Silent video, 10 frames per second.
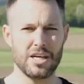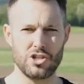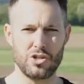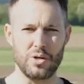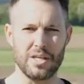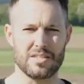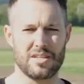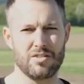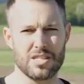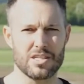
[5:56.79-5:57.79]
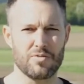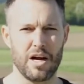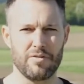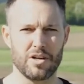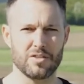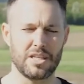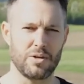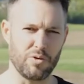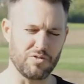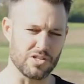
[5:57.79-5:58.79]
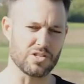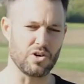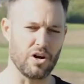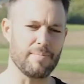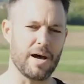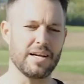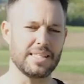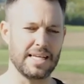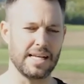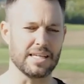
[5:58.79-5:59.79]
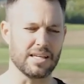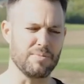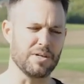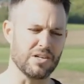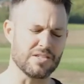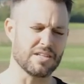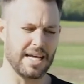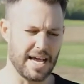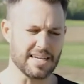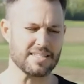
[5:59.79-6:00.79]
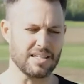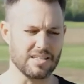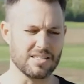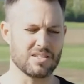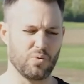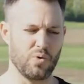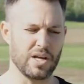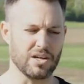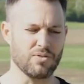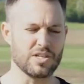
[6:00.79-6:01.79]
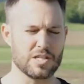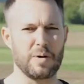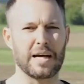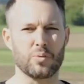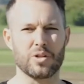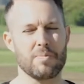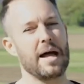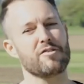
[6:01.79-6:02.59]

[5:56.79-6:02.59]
tuning the 765 LT, and we've just gone about it delicately, because in essence we can respect what the